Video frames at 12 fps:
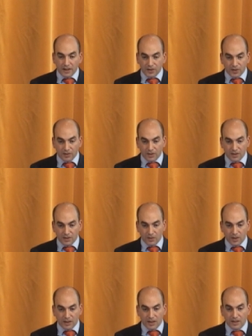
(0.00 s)
shown this
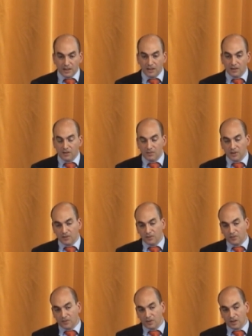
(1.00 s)
quite nicely in terms of
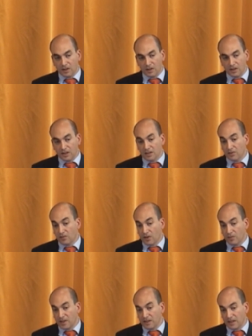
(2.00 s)
uh, its
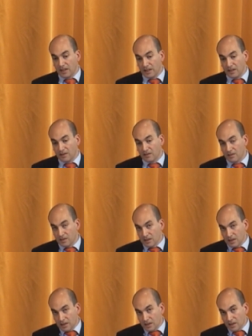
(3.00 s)
involvement in
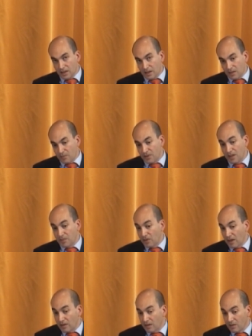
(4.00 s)
uh, perceptual
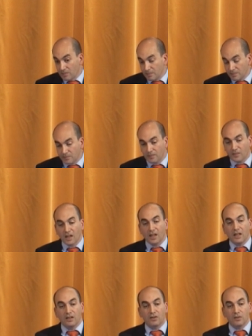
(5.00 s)
outcome
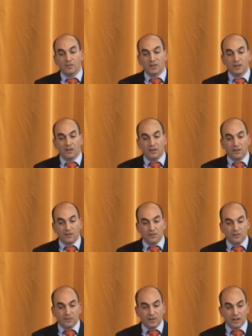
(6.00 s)
in terms
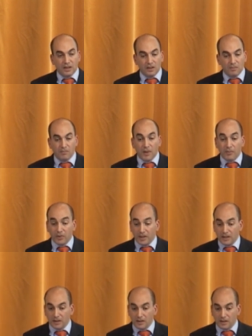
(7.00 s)
of uh, memory
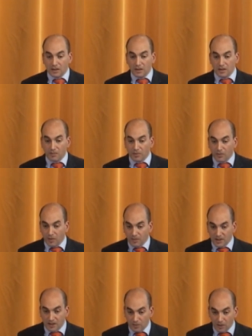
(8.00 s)
uh,
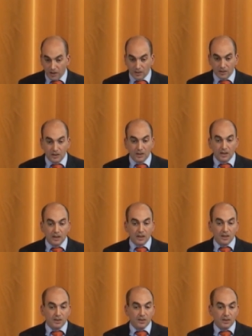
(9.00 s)
performance as well.
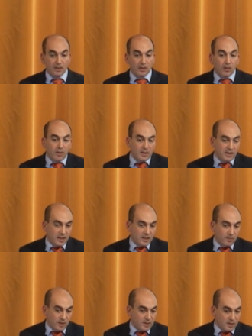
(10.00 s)
So the
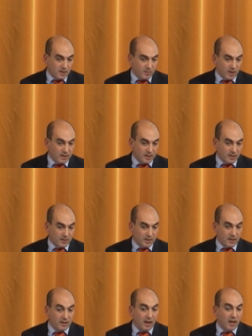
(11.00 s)
localization wasn't surprising to us.
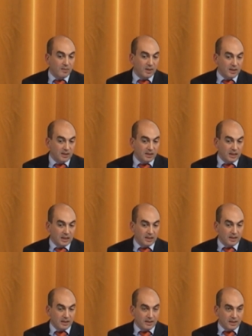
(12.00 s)
The timing
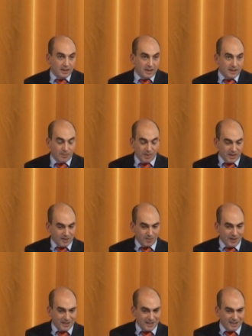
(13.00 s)
is a bit
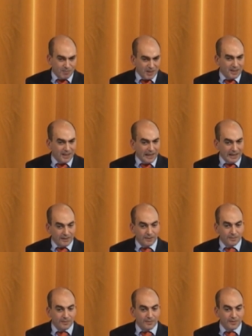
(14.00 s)
surprising. It's a bit late
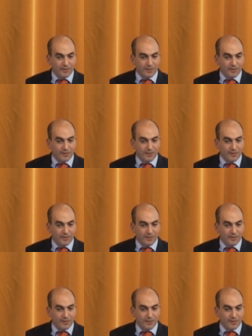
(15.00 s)
for